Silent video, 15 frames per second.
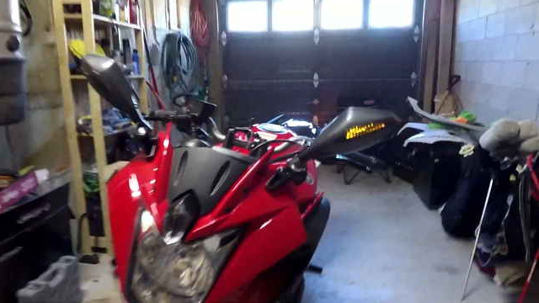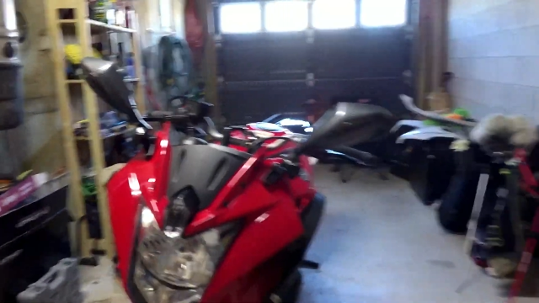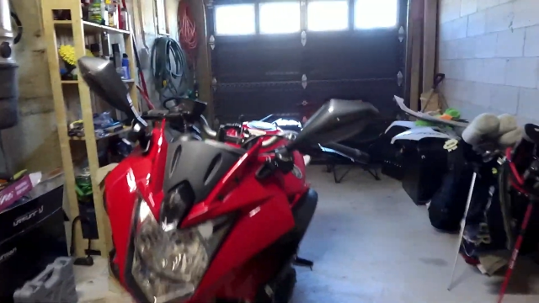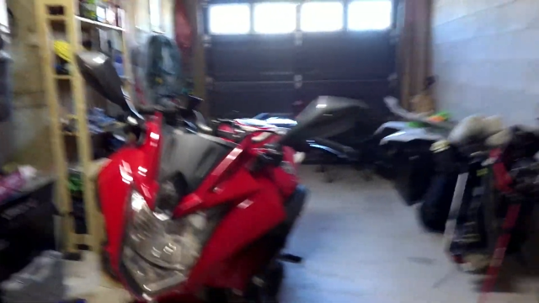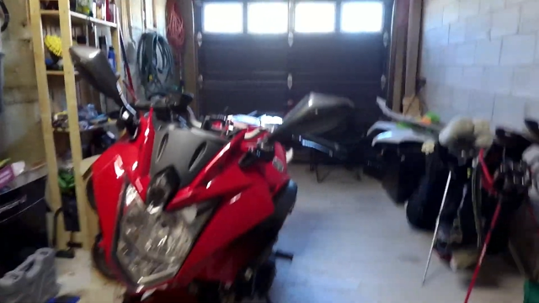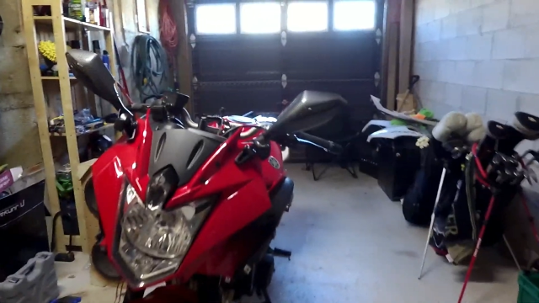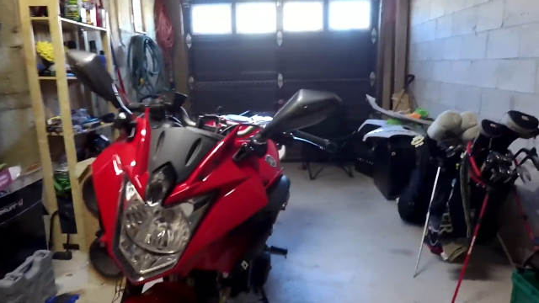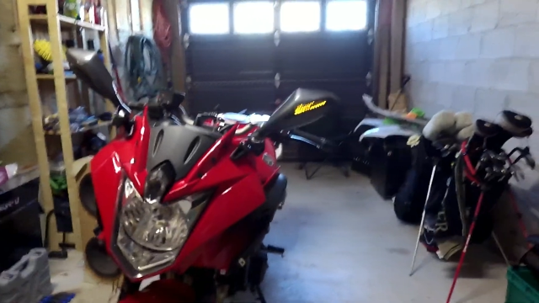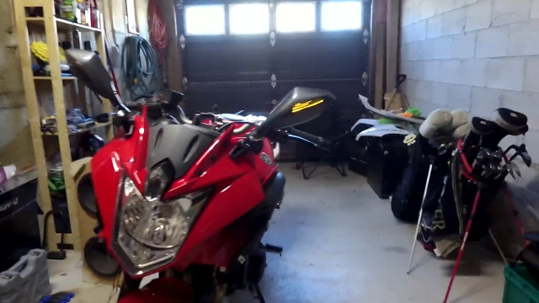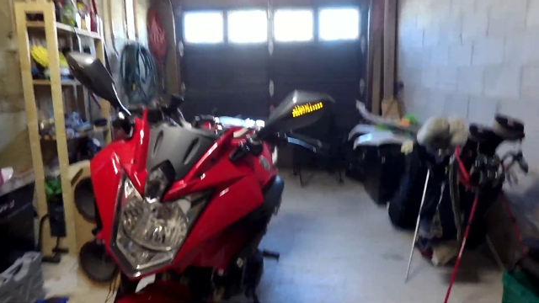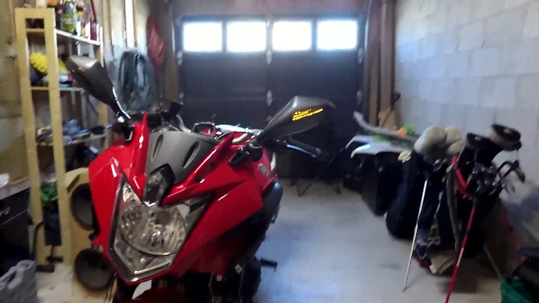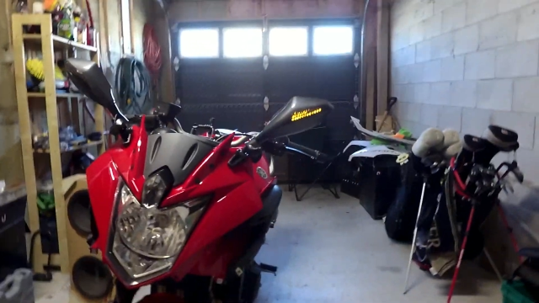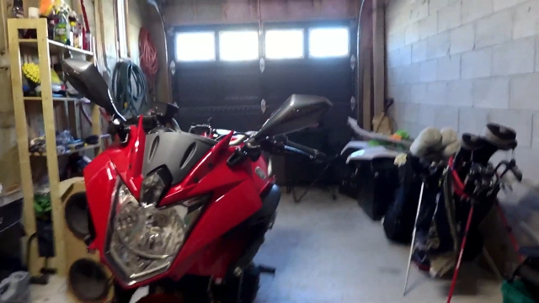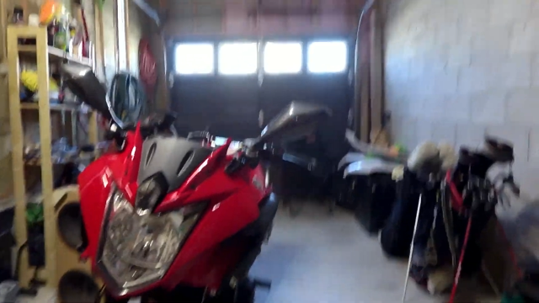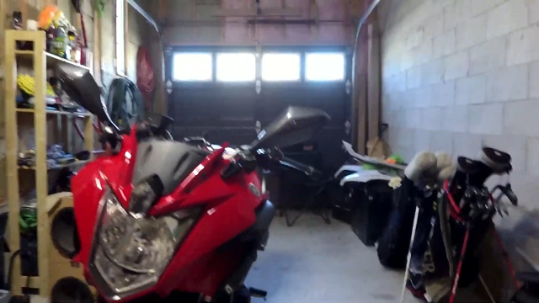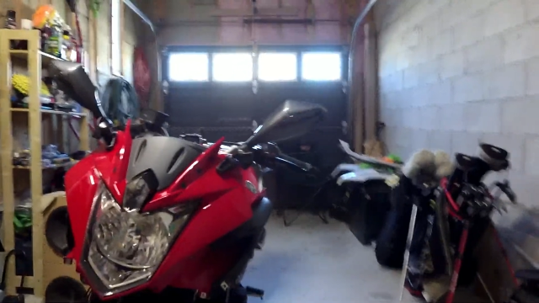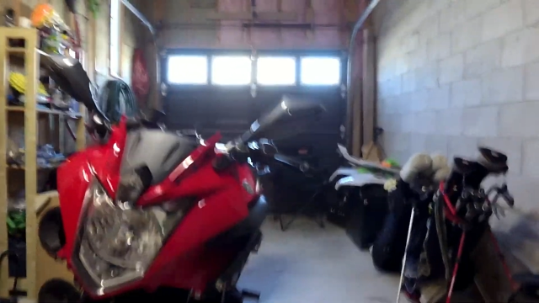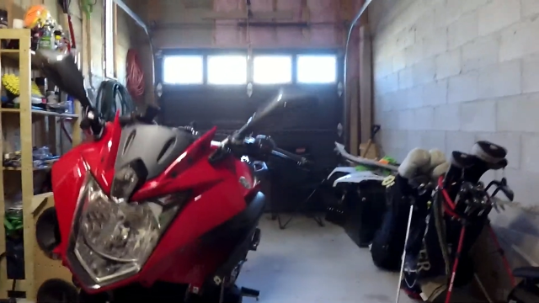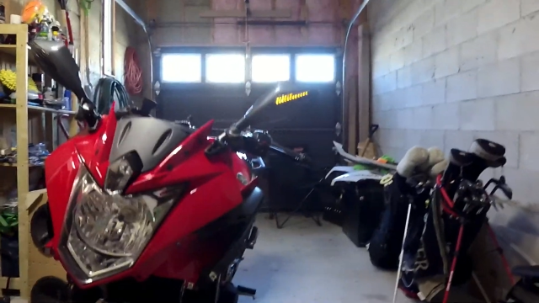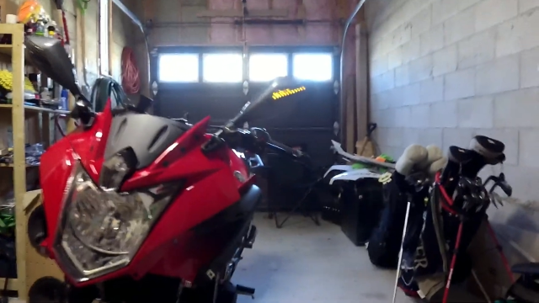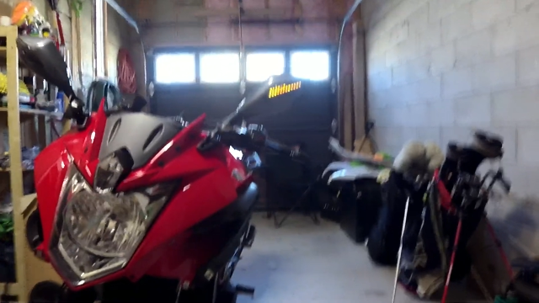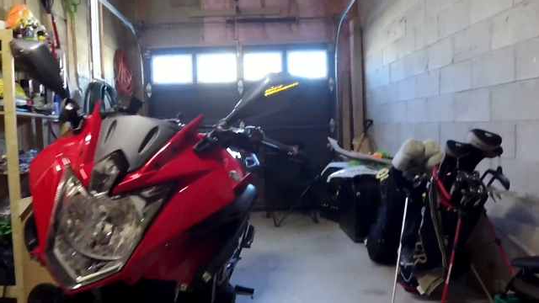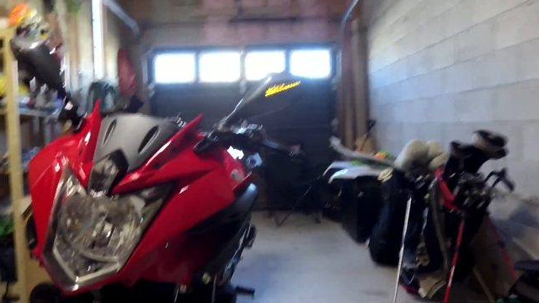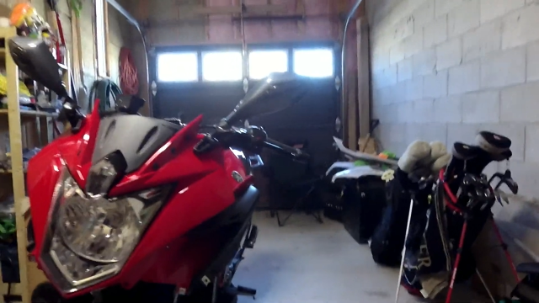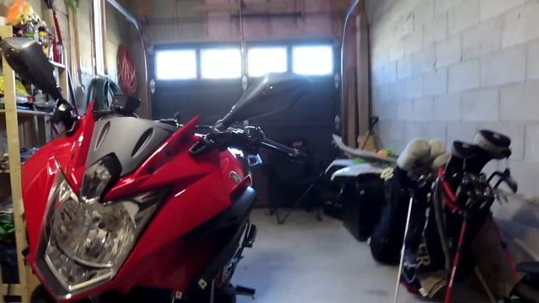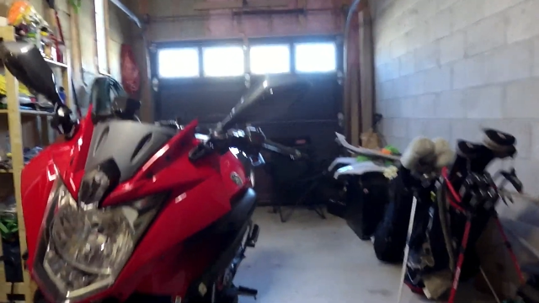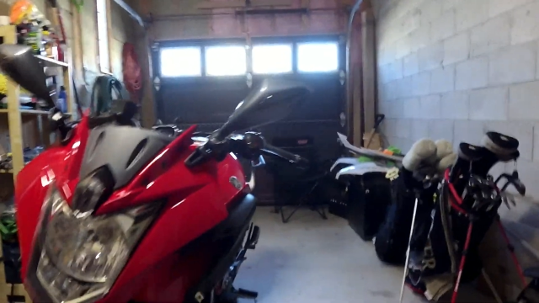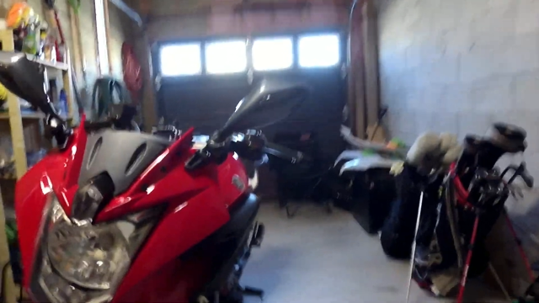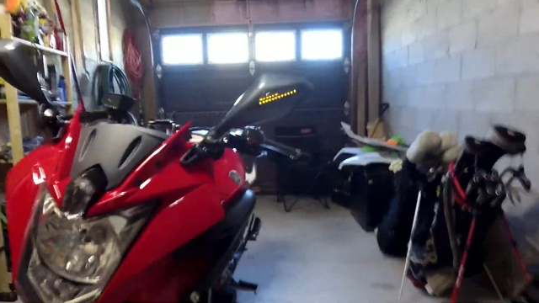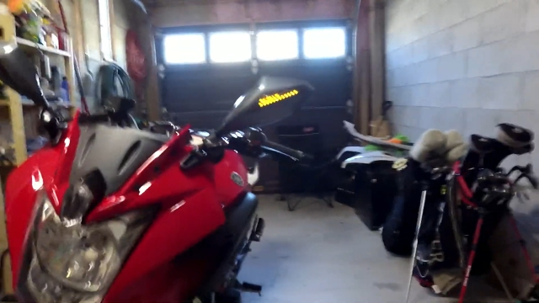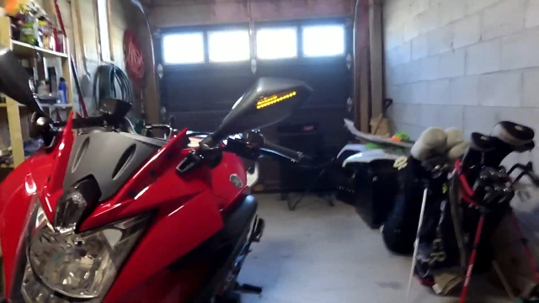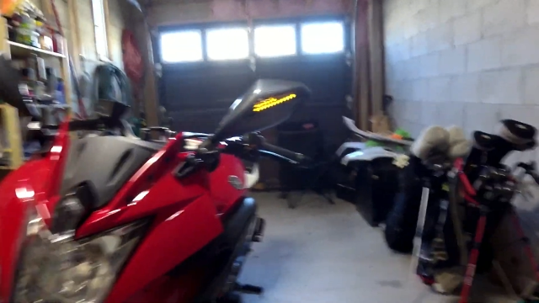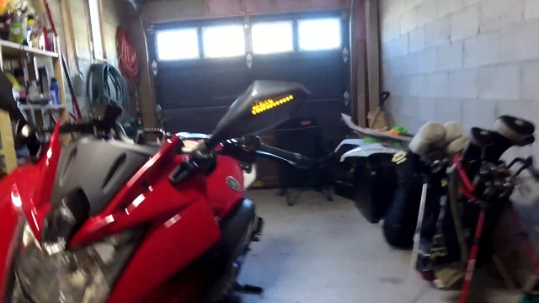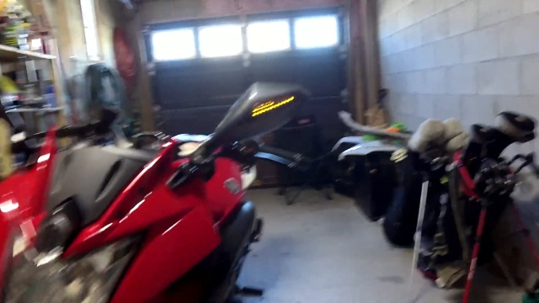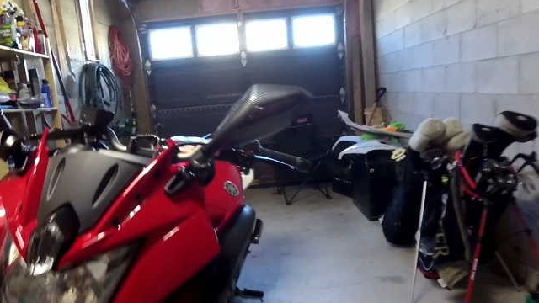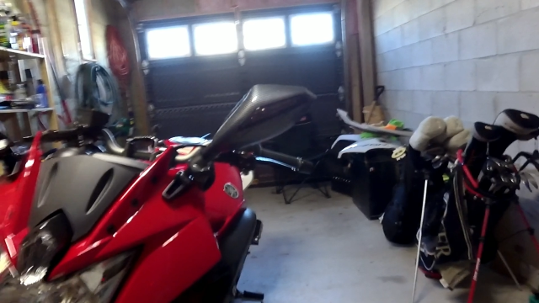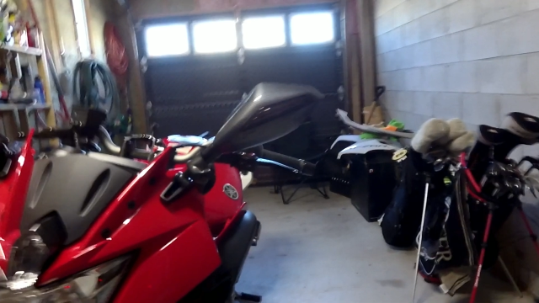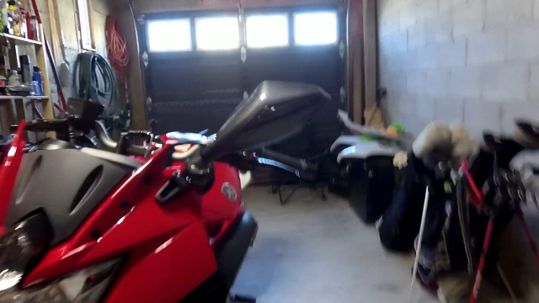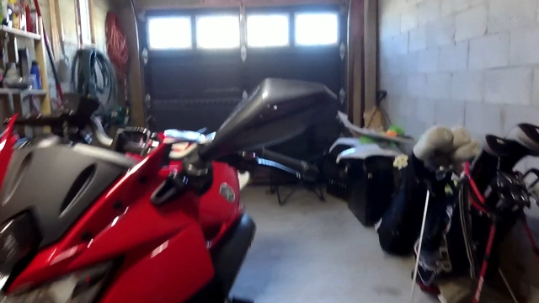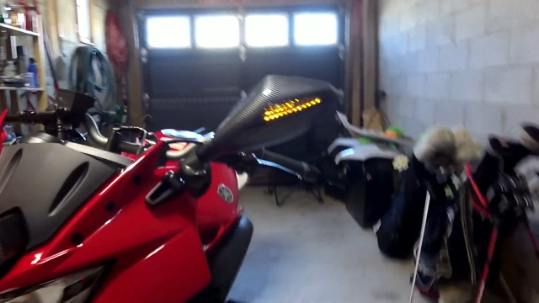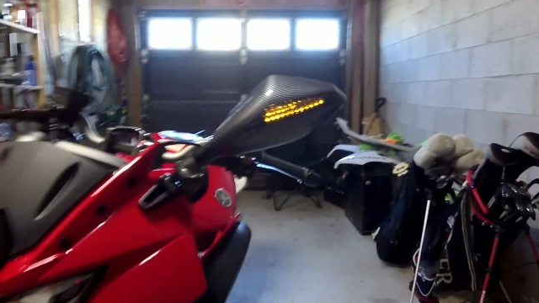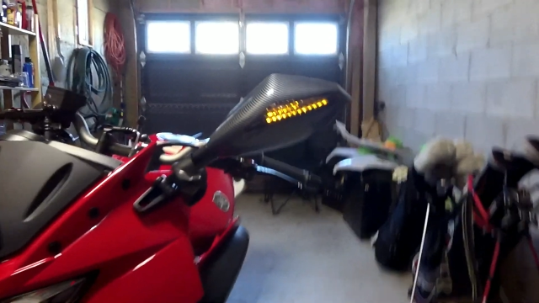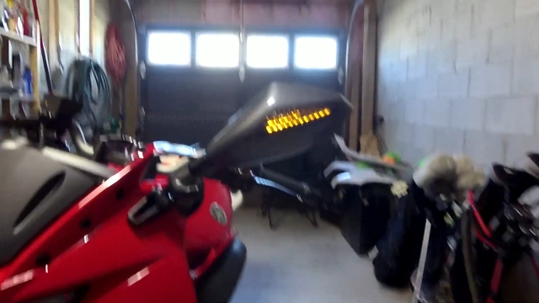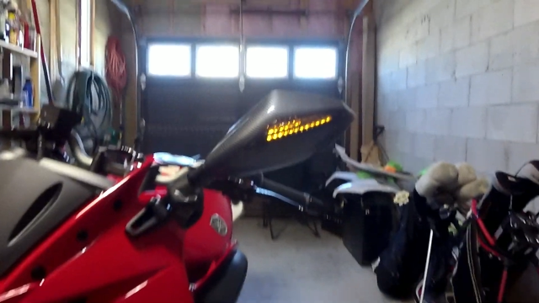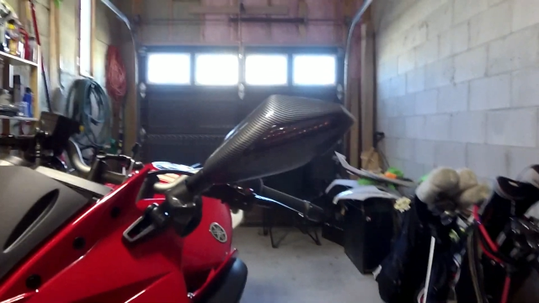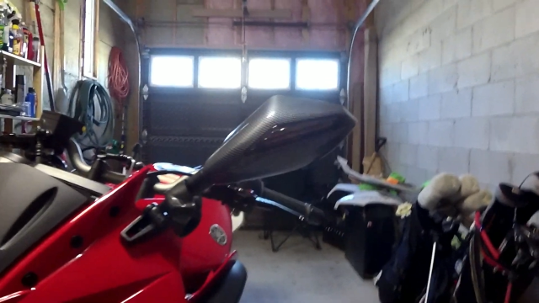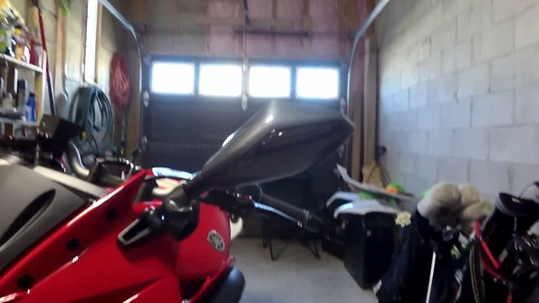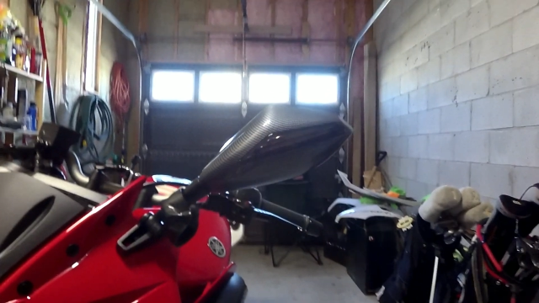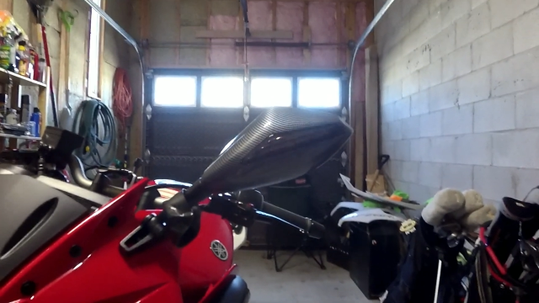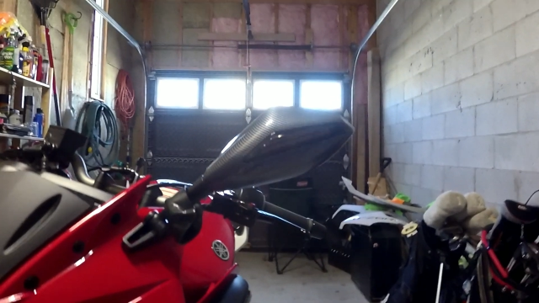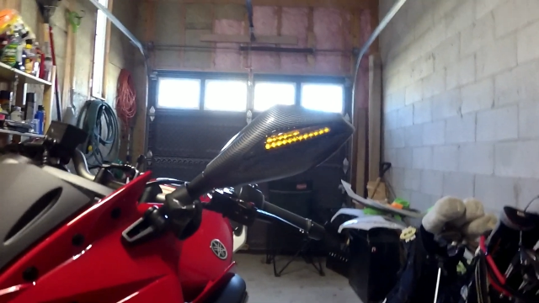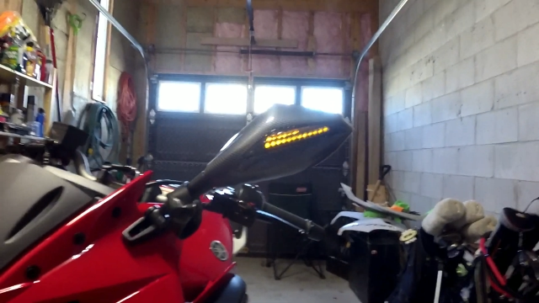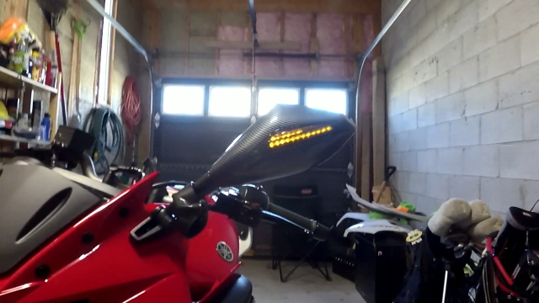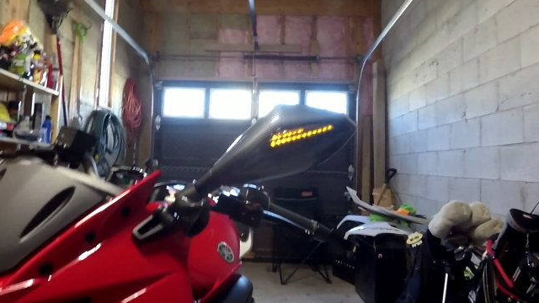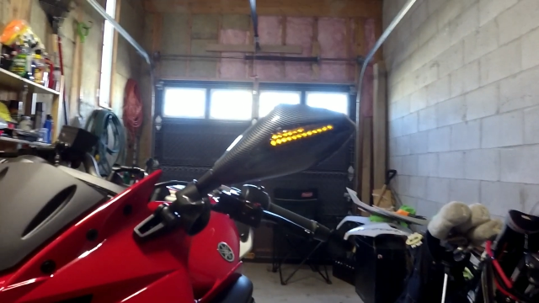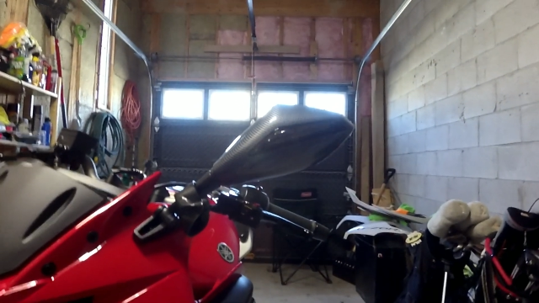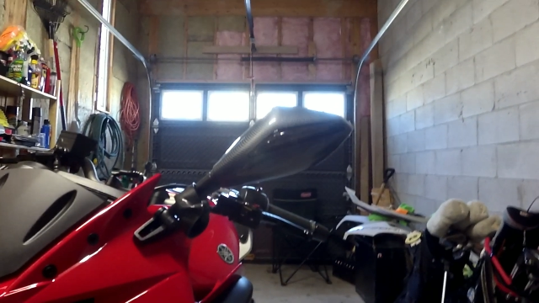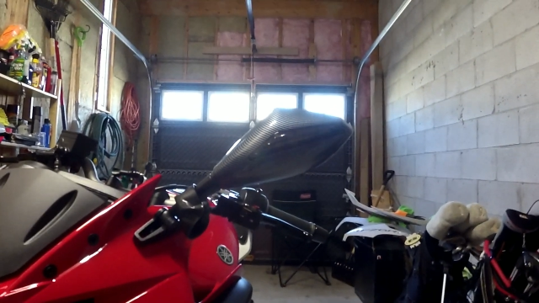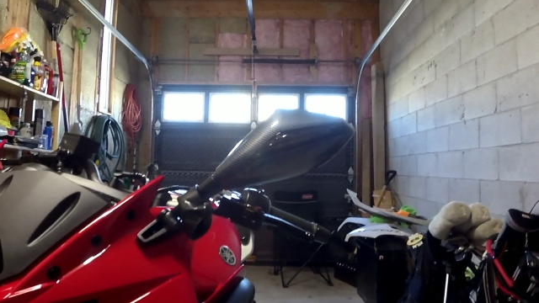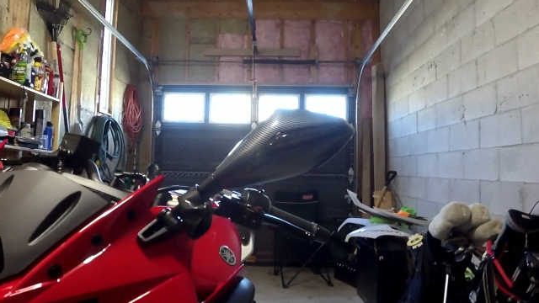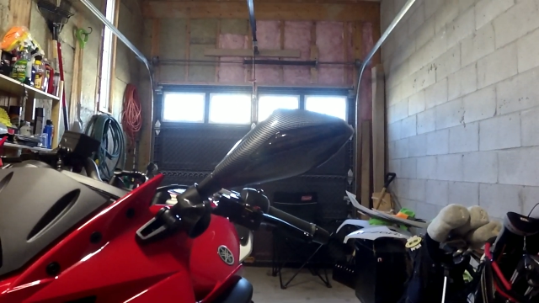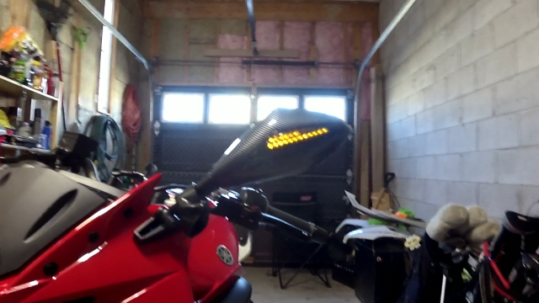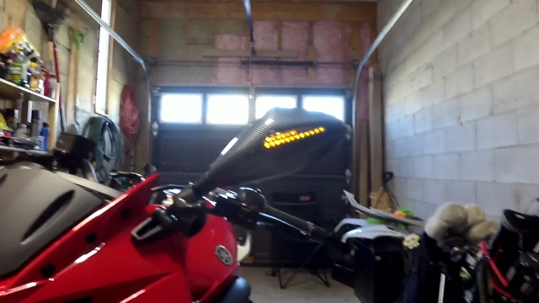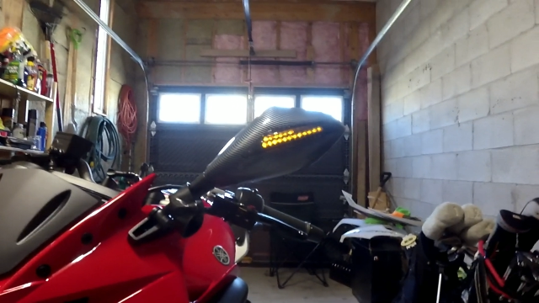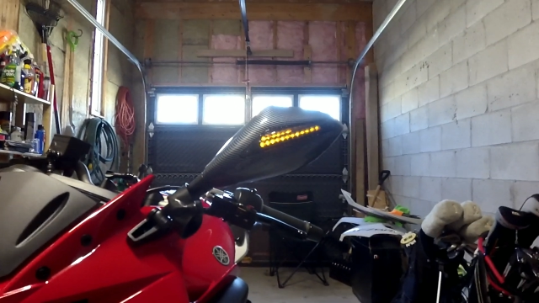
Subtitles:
[unreadable: no face in view]